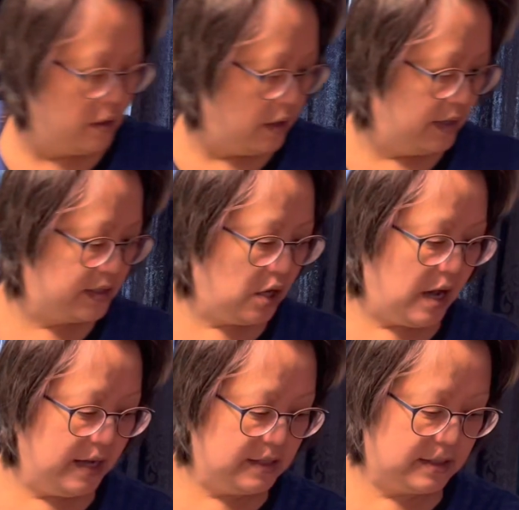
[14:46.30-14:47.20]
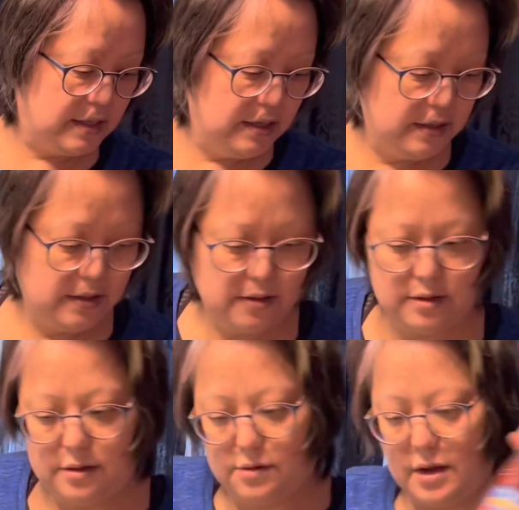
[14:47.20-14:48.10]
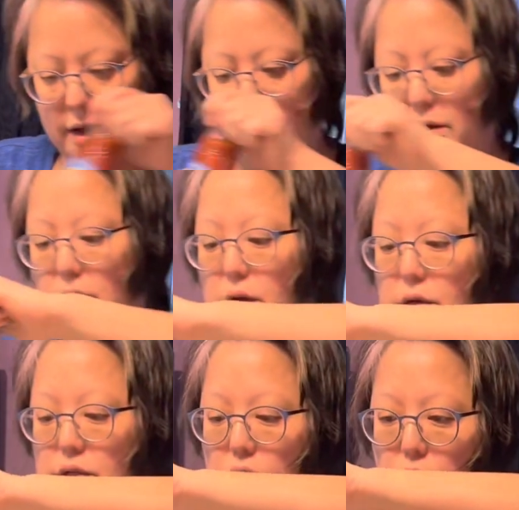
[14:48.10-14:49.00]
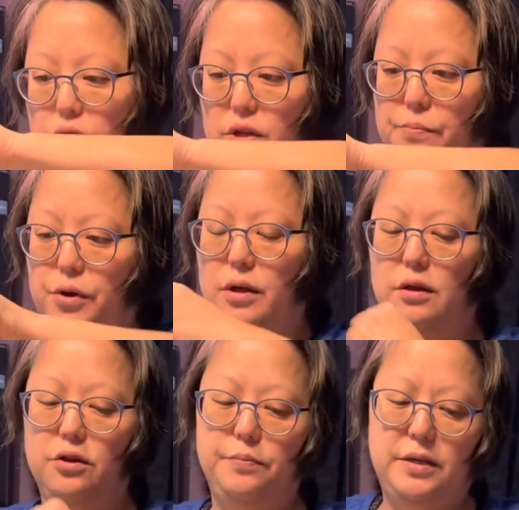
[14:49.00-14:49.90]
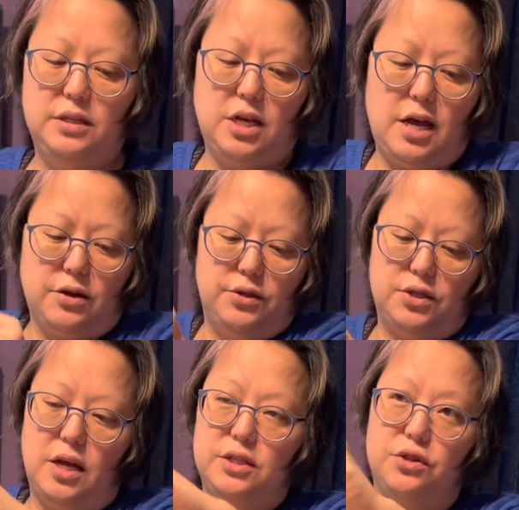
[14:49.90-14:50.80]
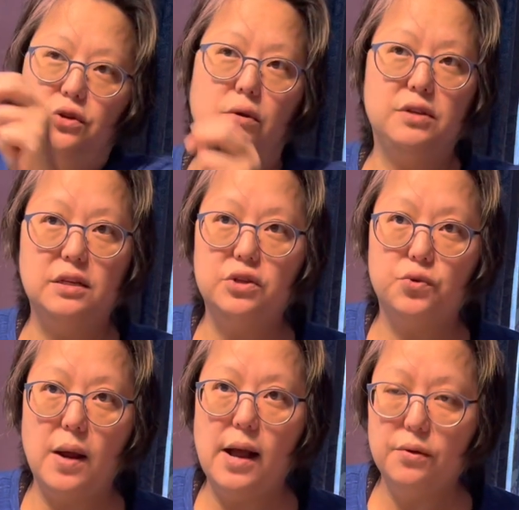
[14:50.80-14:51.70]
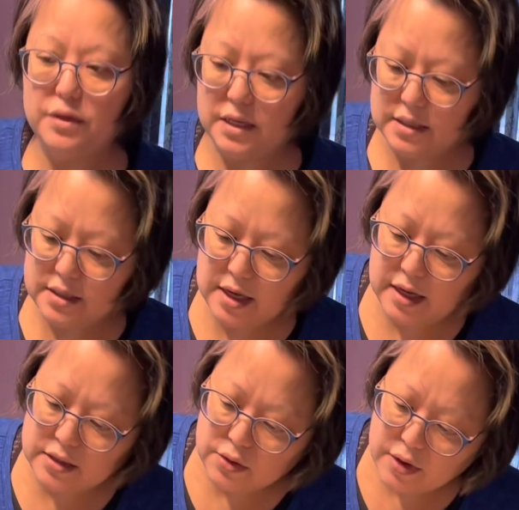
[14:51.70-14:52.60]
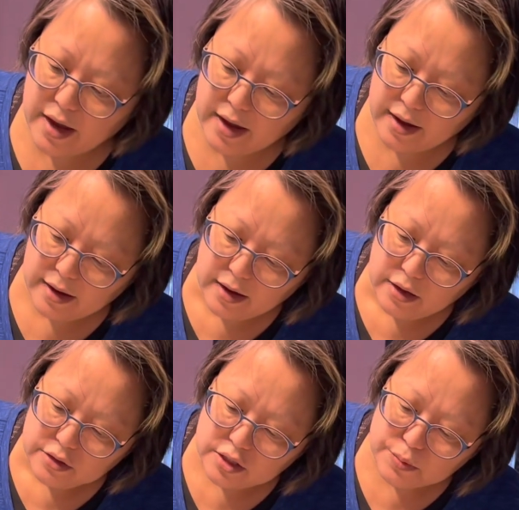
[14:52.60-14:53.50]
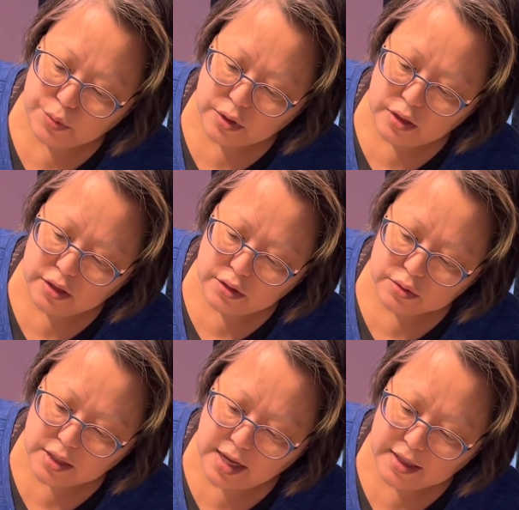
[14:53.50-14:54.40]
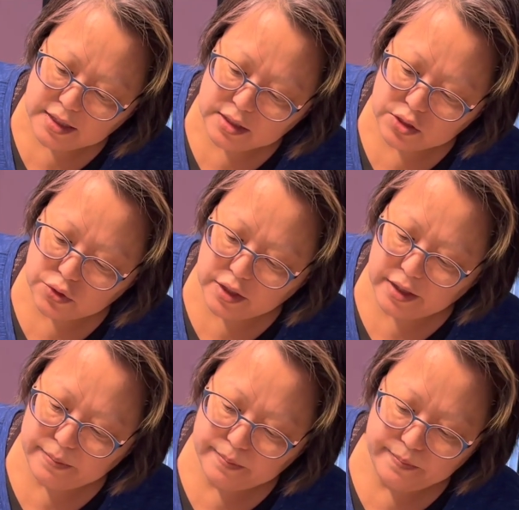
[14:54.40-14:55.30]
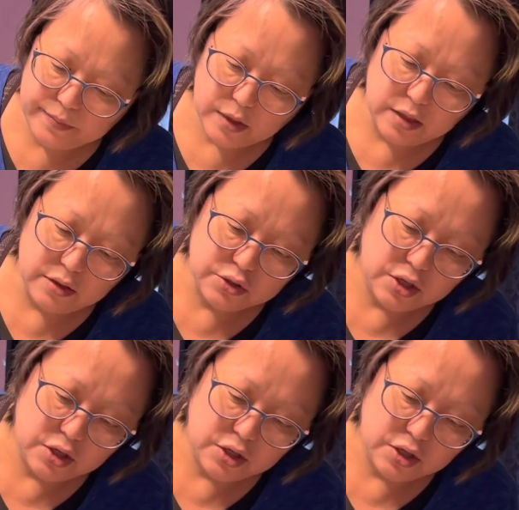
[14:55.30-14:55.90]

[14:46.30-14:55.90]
a sauce. Okay, so we're gonna put a little bit of taco sauce. You don't need to drown these things, okay? Just put a little tiny stream, little